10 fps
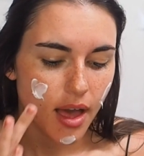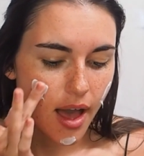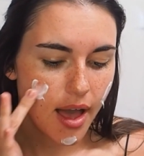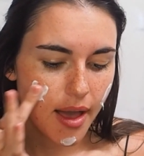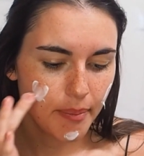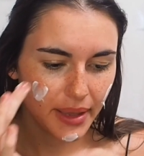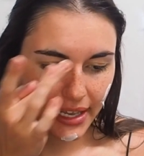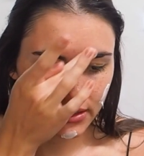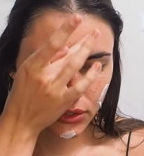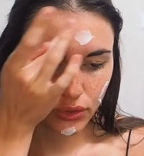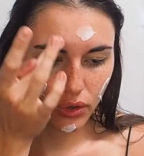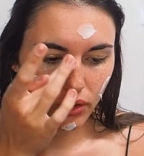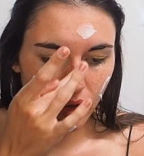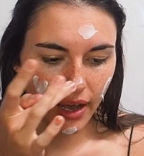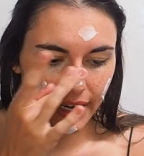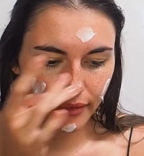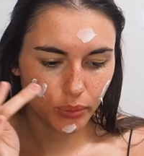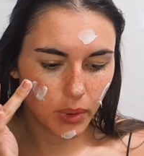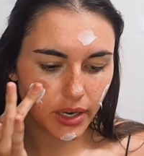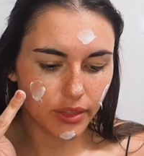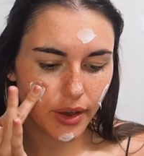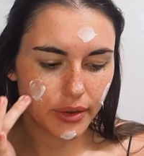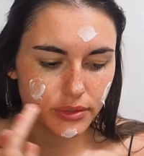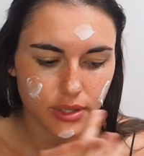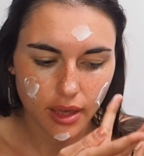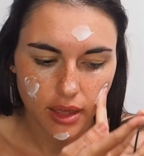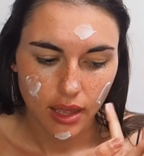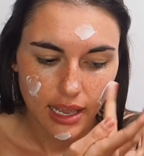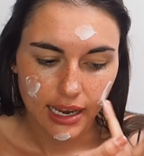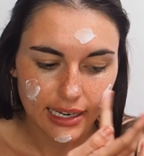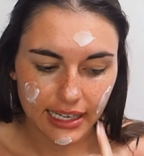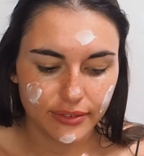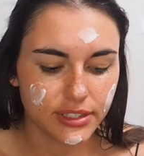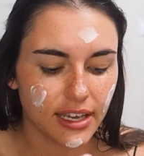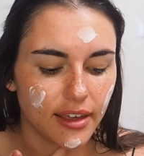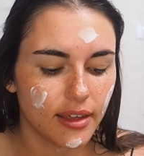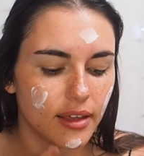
It's not kind of one of those that leaves it